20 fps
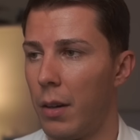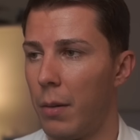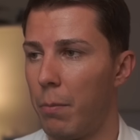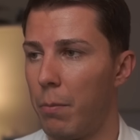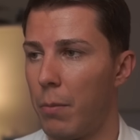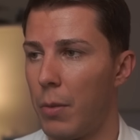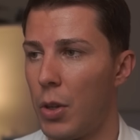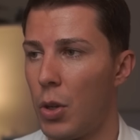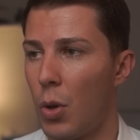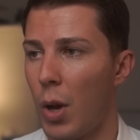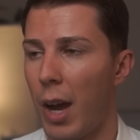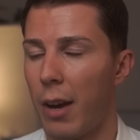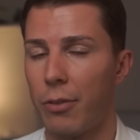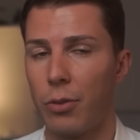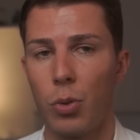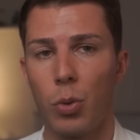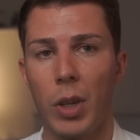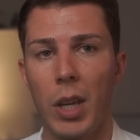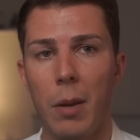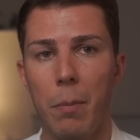You have
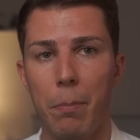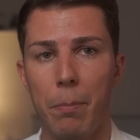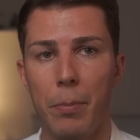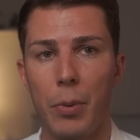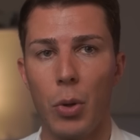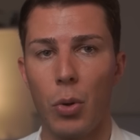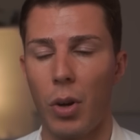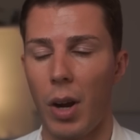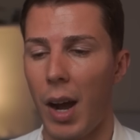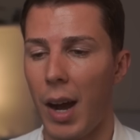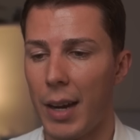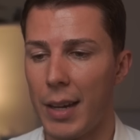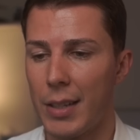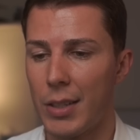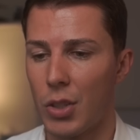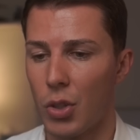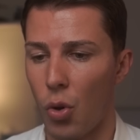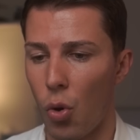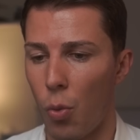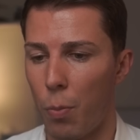to keep your
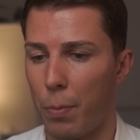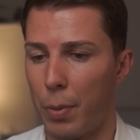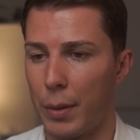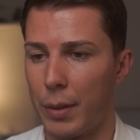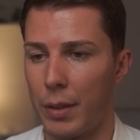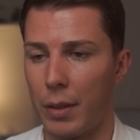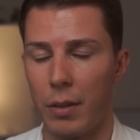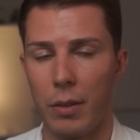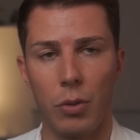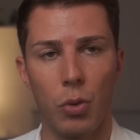eyes open,